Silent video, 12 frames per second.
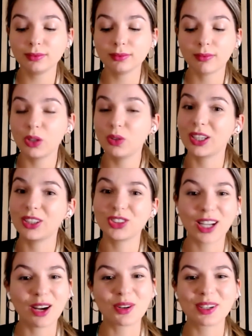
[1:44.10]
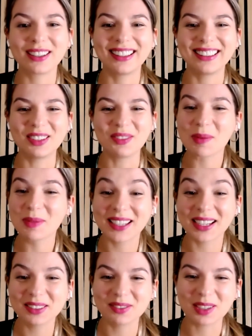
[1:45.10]
you can check our
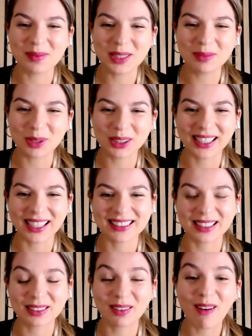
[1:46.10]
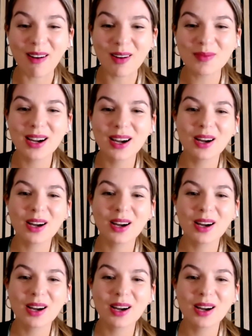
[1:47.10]
website, femleadpodcast.com,